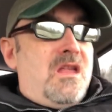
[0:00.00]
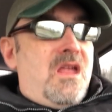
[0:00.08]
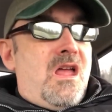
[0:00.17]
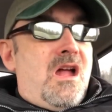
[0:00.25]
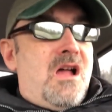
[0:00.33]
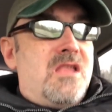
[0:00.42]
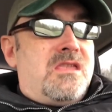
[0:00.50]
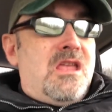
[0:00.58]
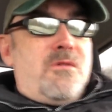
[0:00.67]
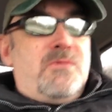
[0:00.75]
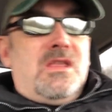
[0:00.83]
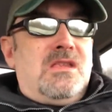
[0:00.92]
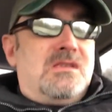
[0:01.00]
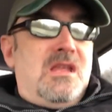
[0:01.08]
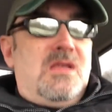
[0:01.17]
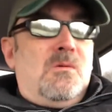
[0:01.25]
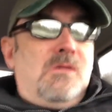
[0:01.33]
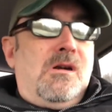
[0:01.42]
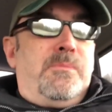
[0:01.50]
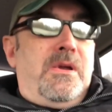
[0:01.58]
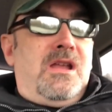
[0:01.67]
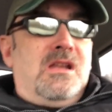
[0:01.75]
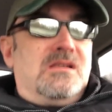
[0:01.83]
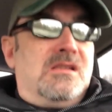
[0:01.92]
yeah, tell me to say the word
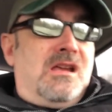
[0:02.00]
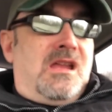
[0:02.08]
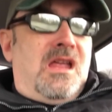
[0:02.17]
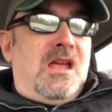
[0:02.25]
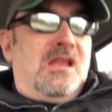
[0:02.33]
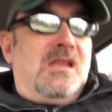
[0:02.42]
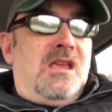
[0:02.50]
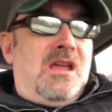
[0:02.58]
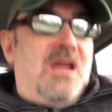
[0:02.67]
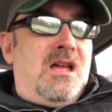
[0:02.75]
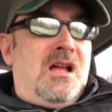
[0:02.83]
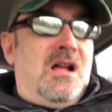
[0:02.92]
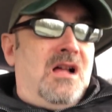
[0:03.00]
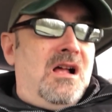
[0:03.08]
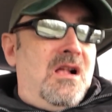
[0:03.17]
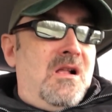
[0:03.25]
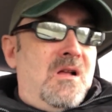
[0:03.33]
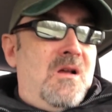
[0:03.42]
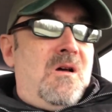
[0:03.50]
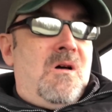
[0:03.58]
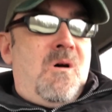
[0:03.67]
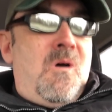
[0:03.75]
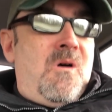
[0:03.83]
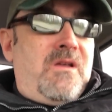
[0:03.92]
penis again, yeah.
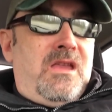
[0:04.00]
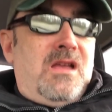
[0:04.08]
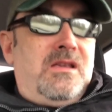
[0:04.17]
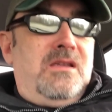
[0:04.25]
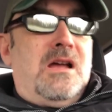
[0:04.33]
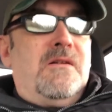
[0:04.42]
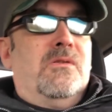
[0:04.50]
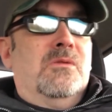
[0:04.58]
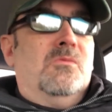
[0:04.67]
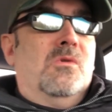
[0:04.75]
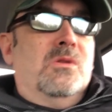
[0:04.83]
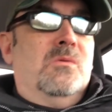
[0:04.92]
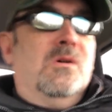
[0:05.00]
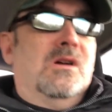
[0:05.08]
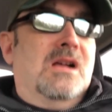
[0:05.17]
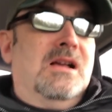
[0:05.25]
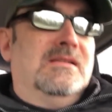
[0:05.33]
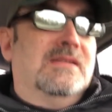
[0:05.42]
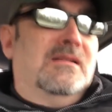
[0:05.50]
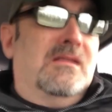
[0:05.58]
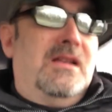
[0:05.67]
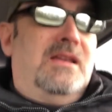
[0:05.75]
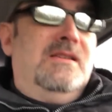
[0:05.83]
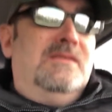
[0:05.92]
Oh, yeah, yeah, I've heard more than one guy sound
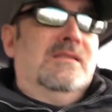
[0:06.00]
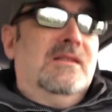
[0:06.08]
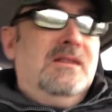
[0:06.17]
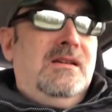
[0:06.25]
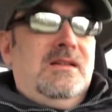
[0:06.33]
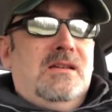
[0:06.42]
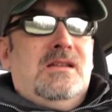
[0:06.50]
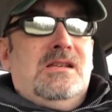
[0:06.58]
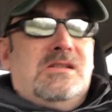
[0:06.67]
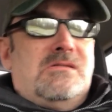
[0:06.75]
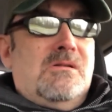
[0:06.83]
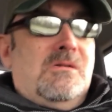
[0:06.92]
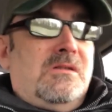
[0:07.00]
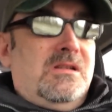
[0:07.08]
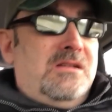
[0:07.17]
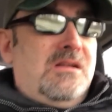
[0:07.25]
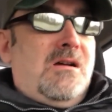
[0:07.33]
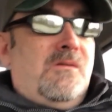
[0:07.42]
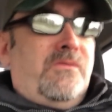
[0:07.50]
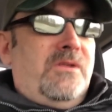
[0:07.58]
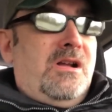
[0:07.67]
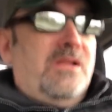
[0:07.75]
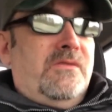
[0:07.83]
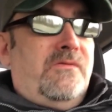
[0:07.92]
like he's he's stroking the
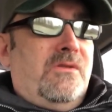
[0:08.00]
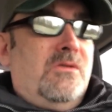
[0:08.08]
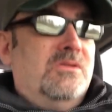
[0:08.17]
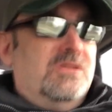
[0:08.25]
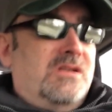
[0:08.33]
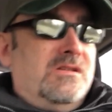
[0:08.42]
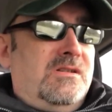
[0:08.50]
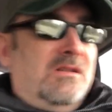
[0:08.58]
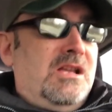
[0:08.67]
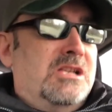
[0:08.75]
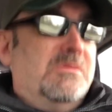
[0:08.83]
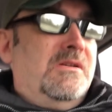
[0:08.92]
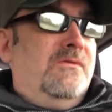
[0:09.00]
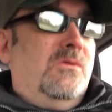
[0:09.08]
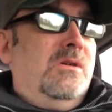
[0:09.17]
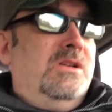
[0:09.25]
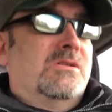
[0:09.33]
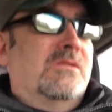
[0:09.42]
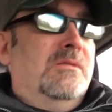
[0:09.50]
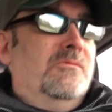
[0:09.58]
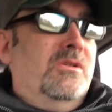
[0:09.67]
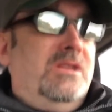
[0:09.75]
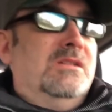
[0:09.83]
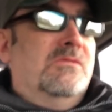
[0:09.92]
dolphin on the phone just because he likes my voice or
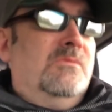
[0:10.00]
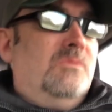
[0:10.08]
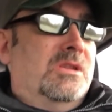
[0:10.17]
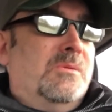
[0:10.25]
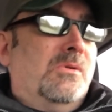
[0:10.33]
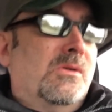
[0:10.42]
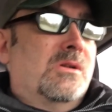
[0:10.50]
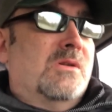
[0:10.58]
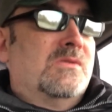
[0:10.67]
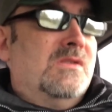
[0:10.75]
I'm reading to him what the porno